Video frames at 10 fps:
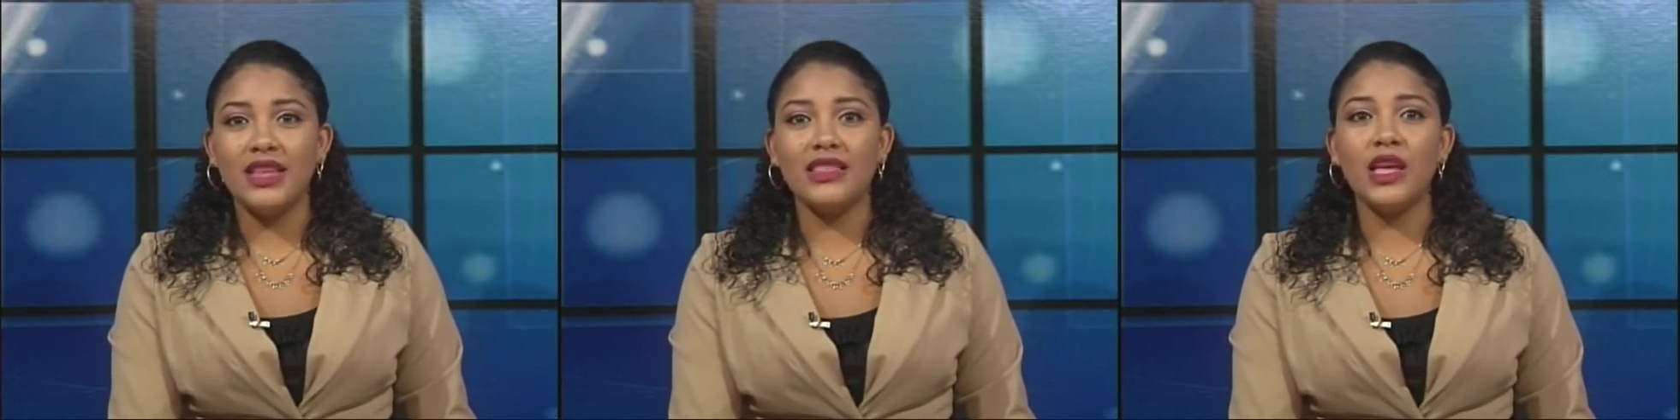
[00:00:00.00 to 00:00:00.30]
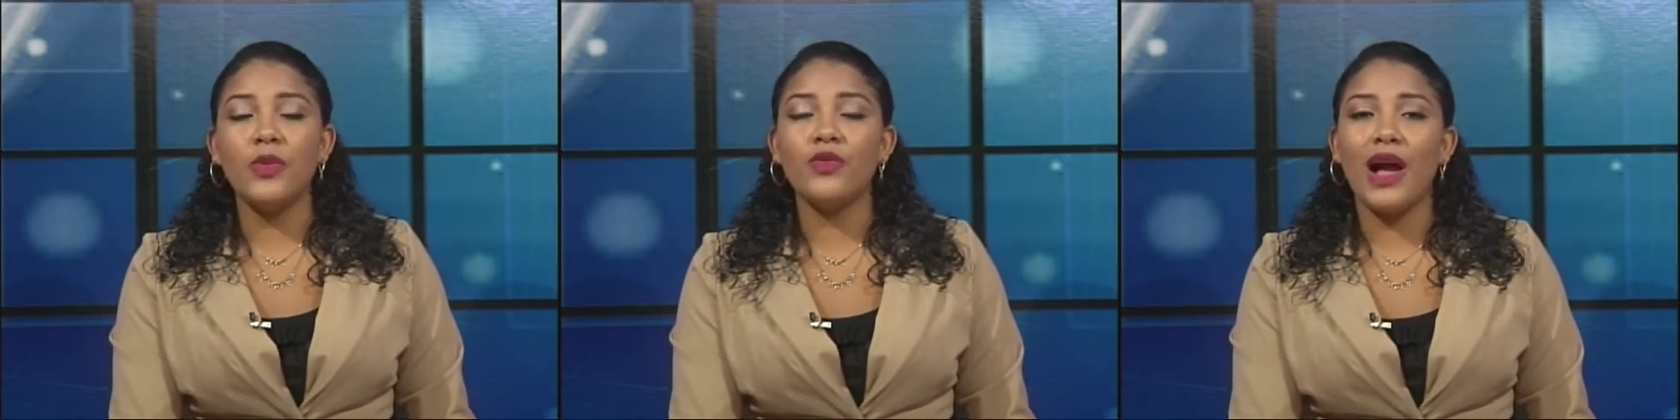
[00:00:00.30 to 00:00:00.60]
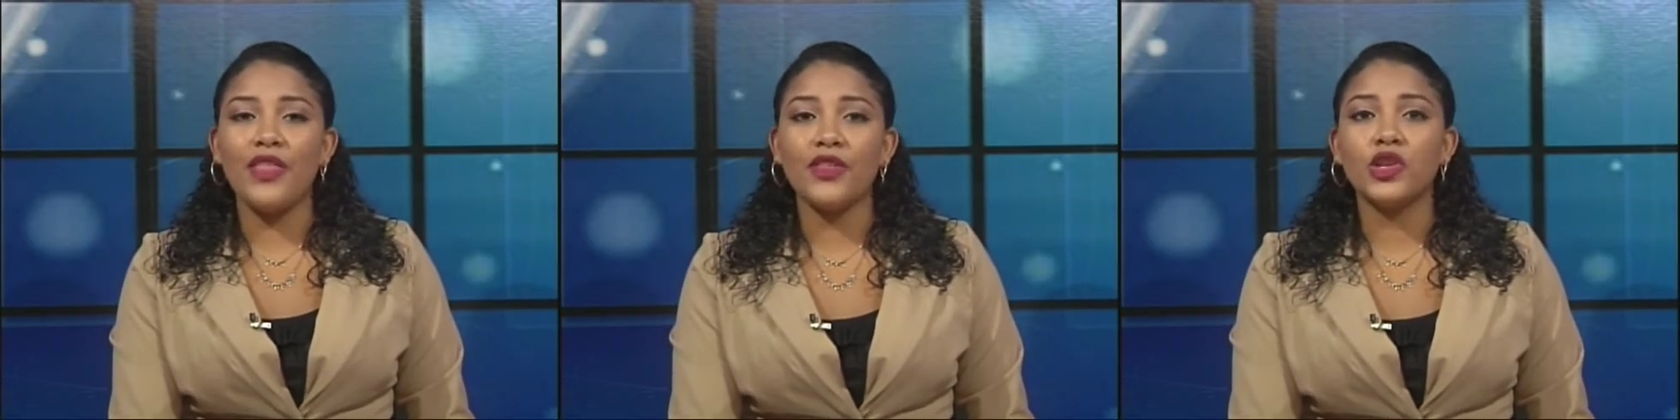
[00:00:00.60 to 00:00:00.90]
that they would
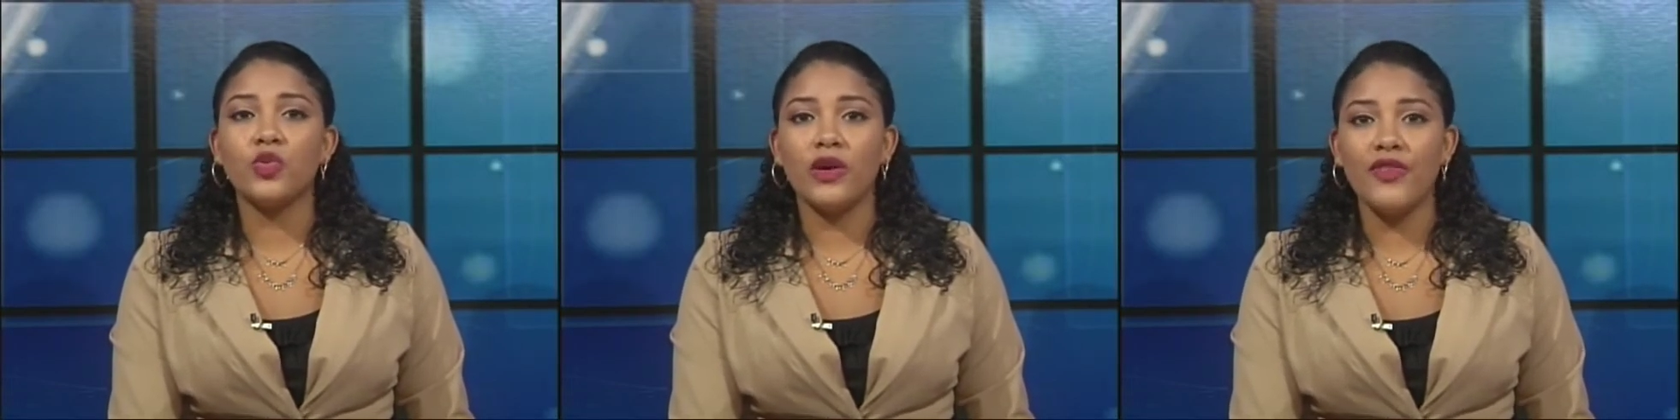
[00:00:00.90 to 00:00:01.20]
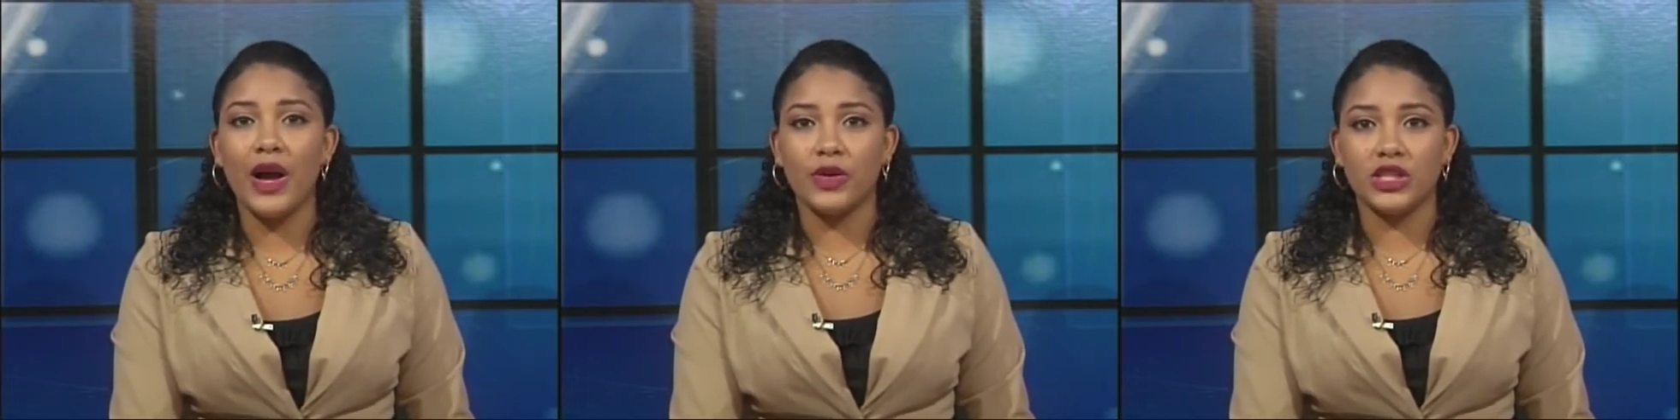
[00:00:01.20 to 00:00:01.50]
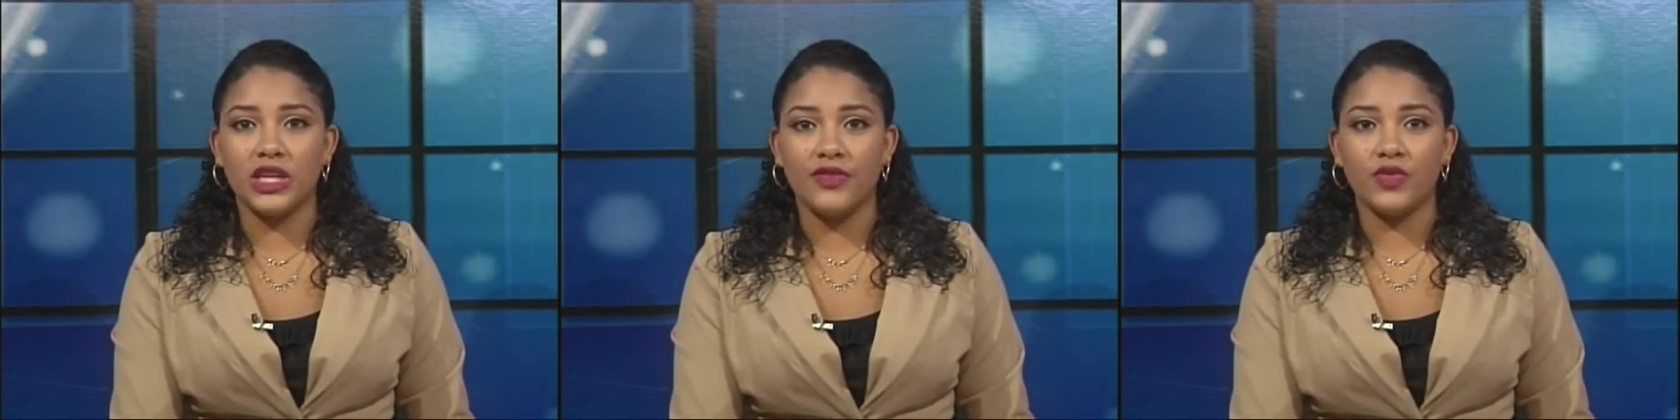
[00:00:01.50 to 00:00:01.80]
rather the 12-hour
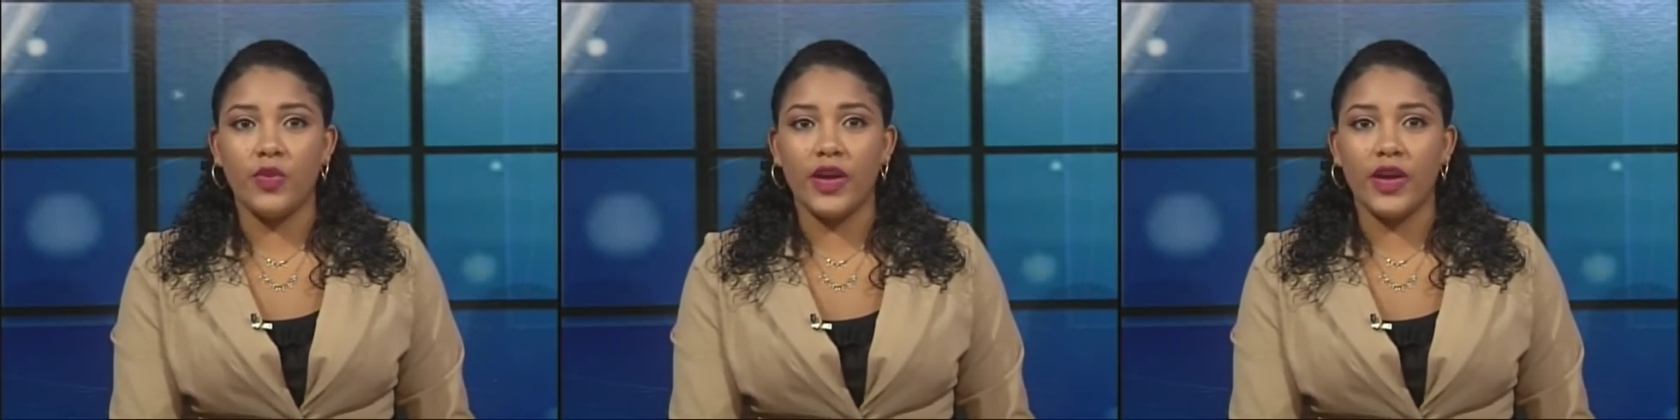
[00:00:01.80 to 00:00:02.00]
shift,